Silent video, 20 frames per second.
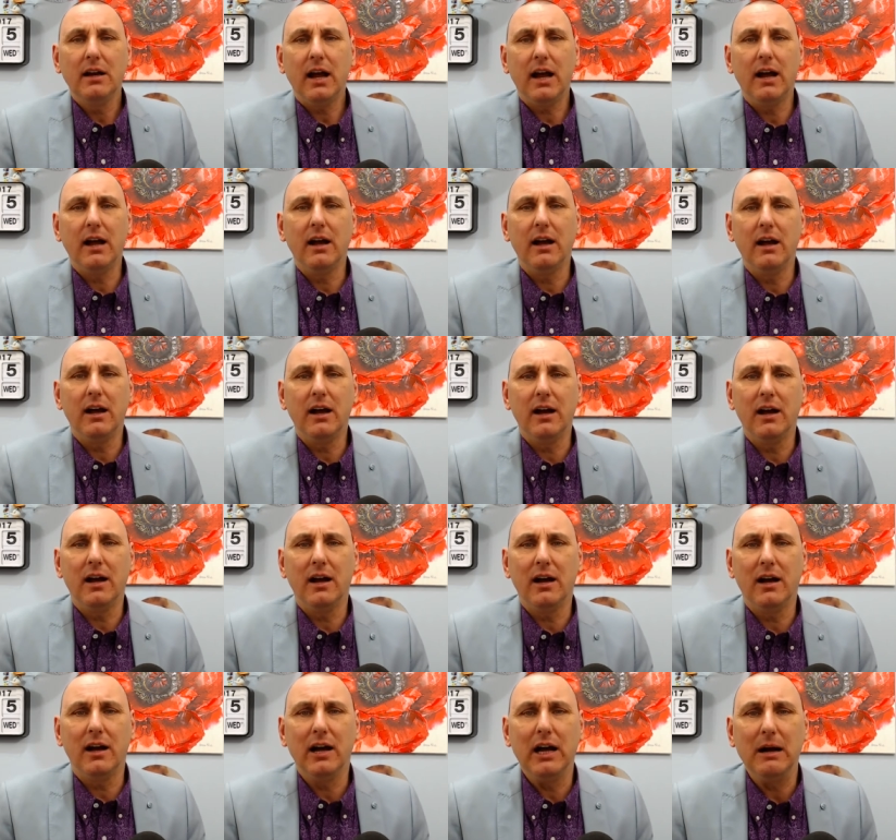
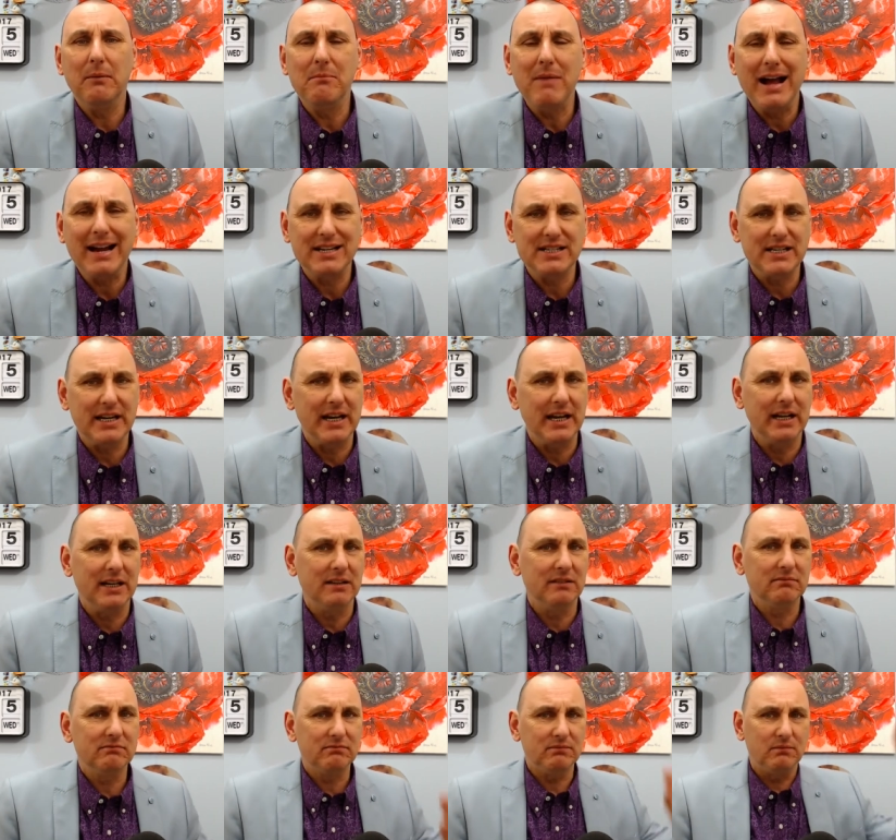uh, a
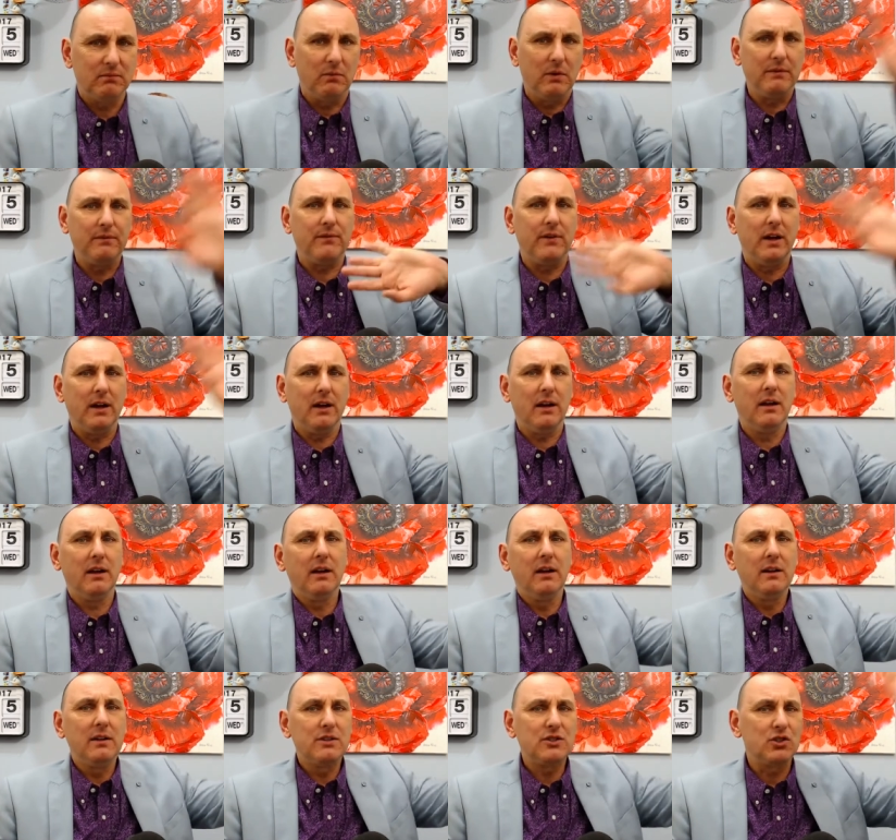magazine with uh,
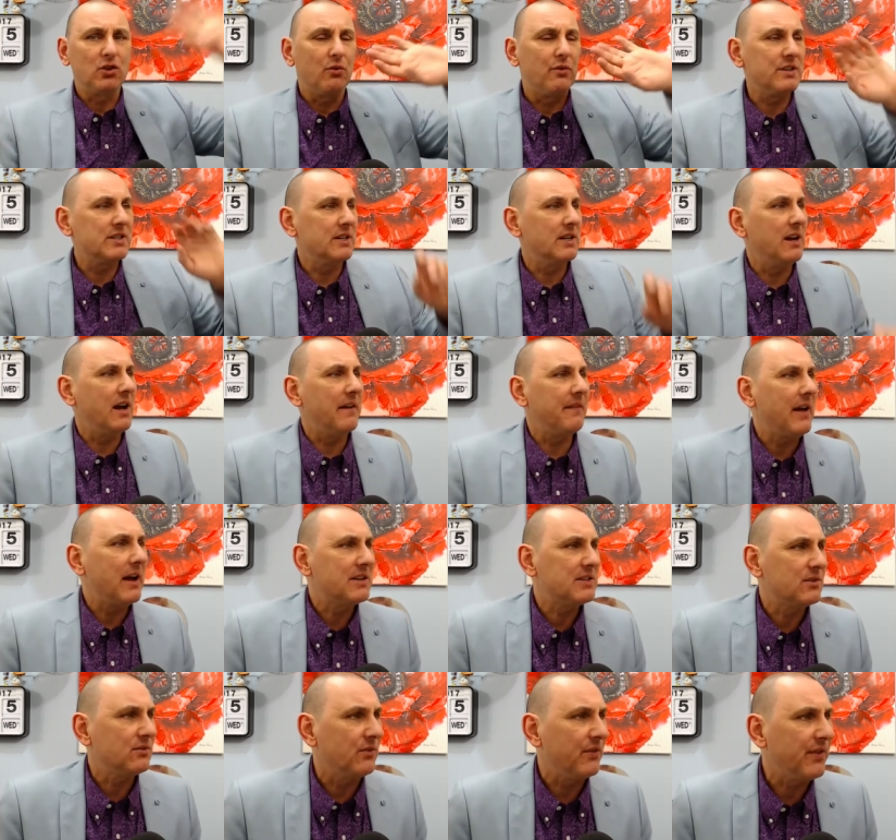stories and like that
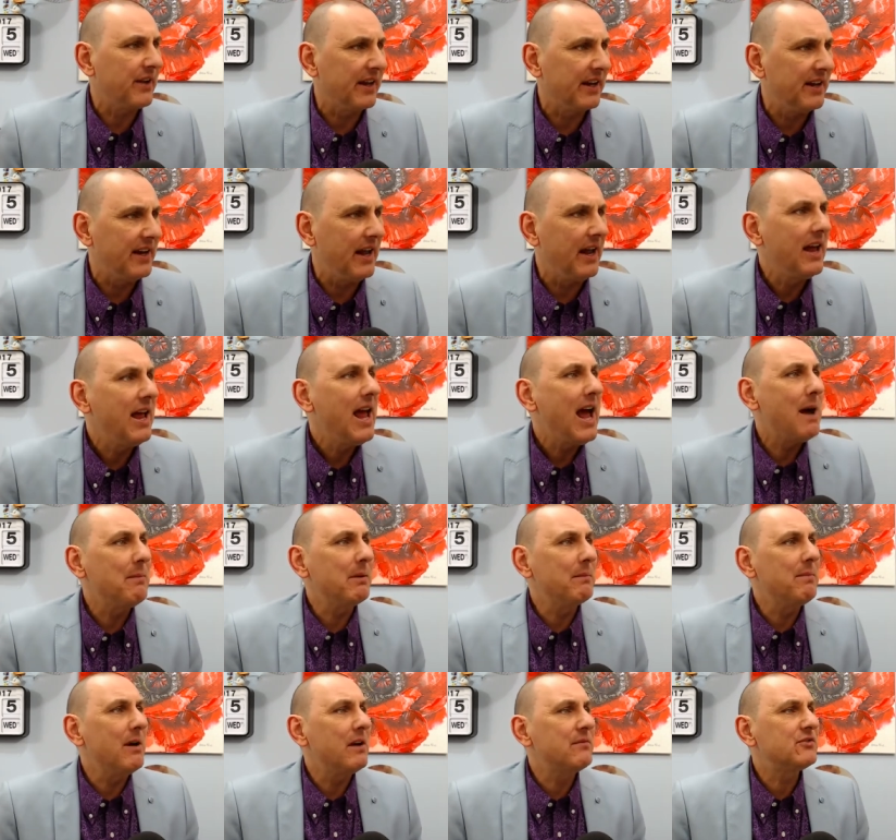sort of thing in there. Happy
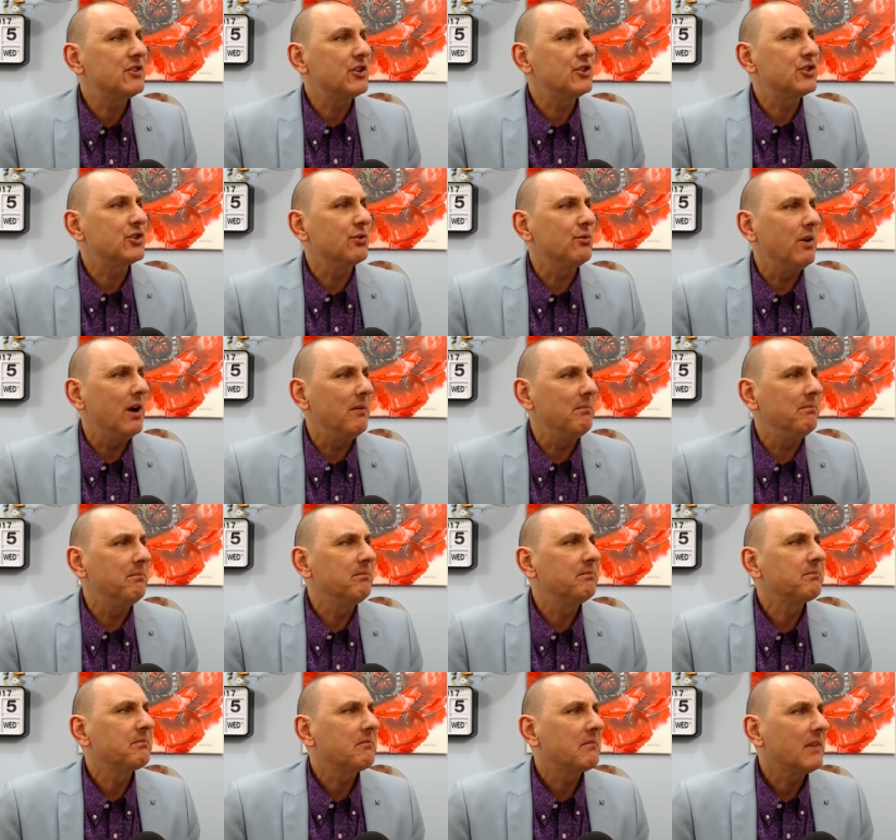birthday to um
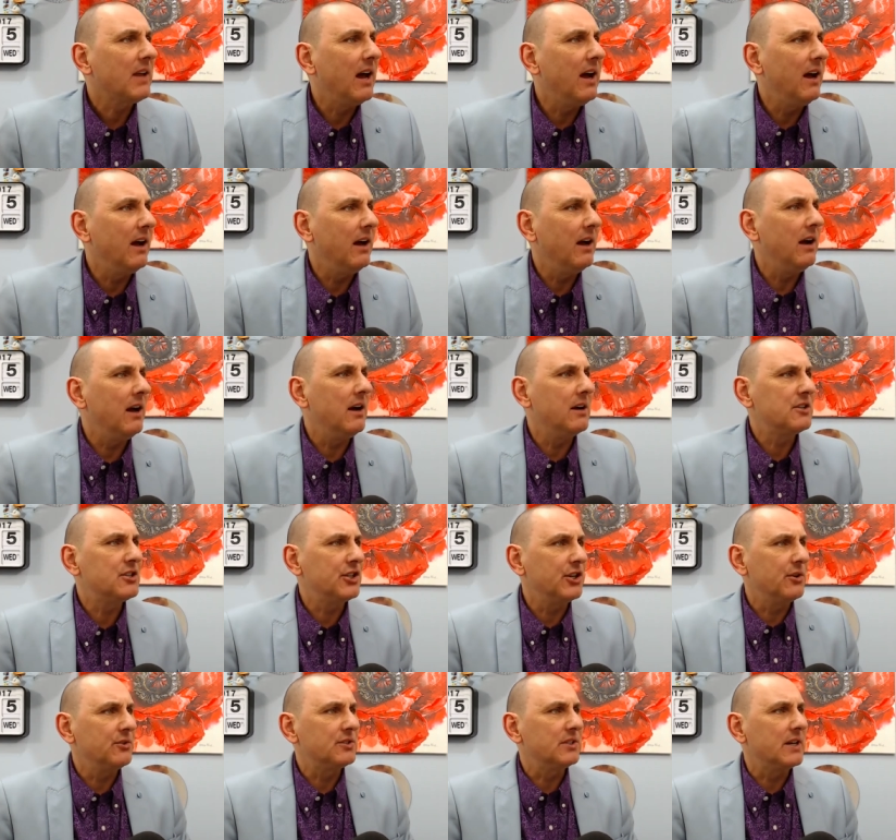uh, to
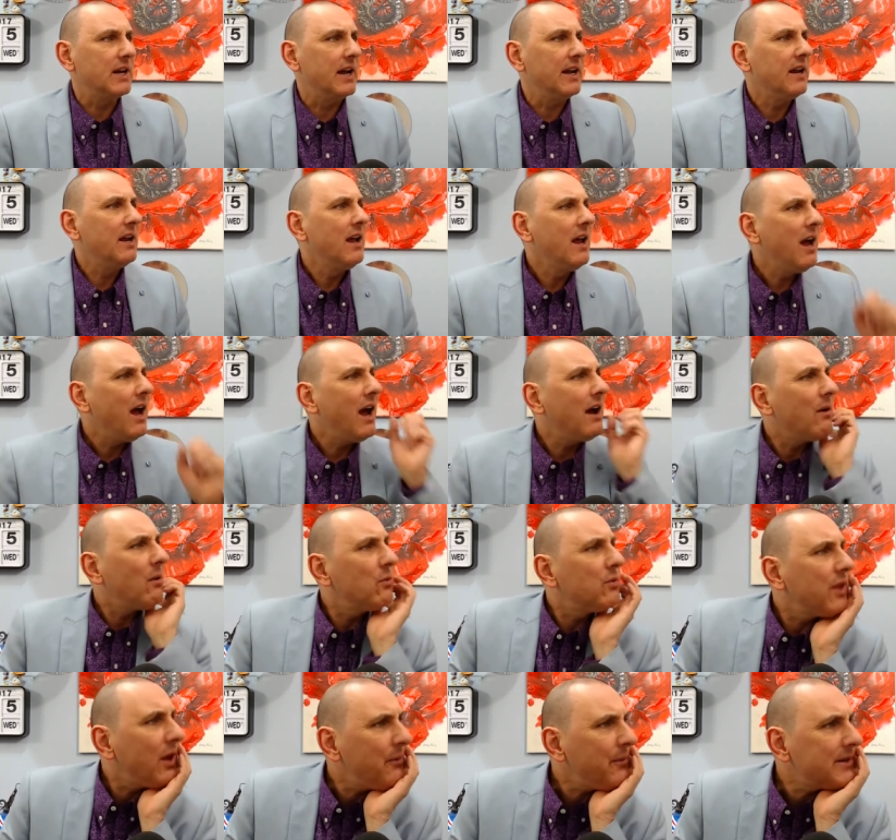you today. Uh,
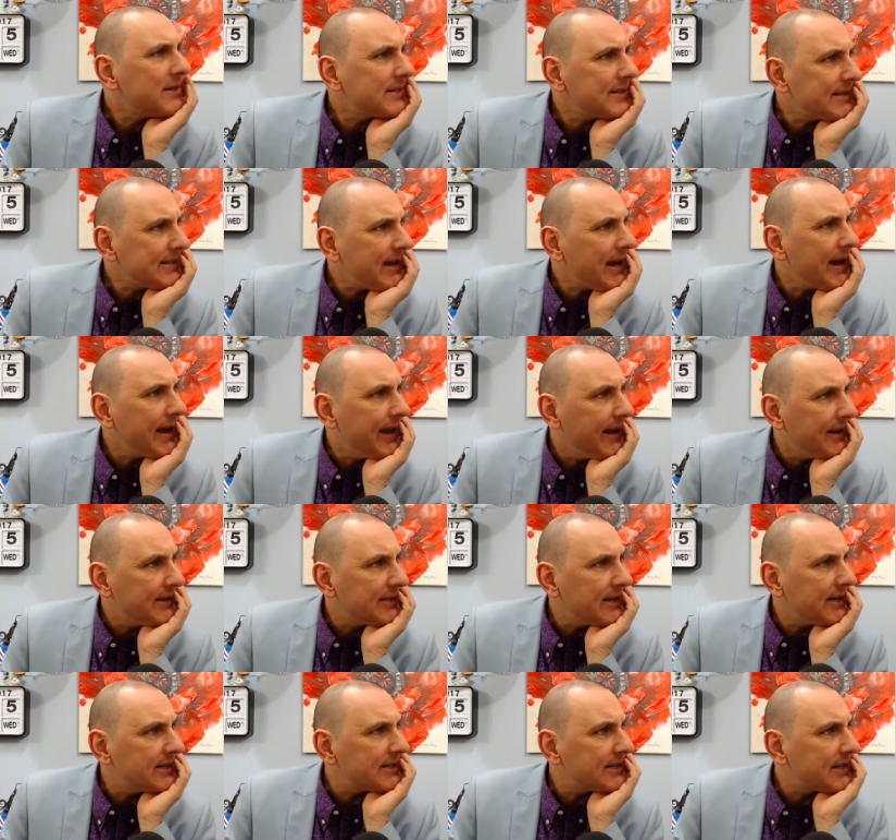although it says
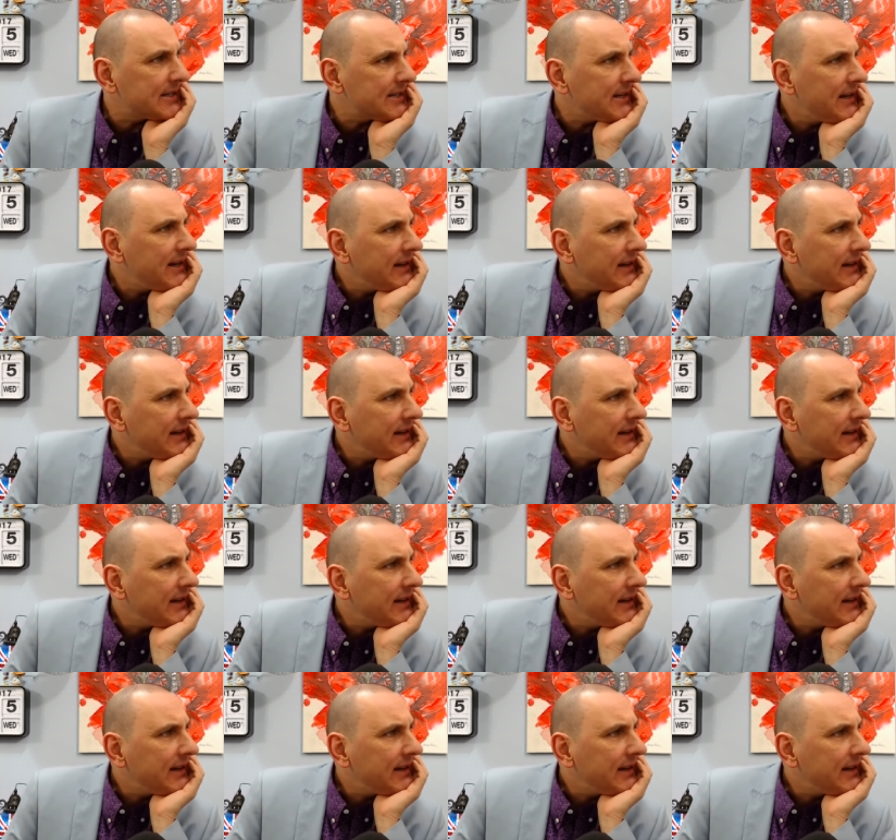it says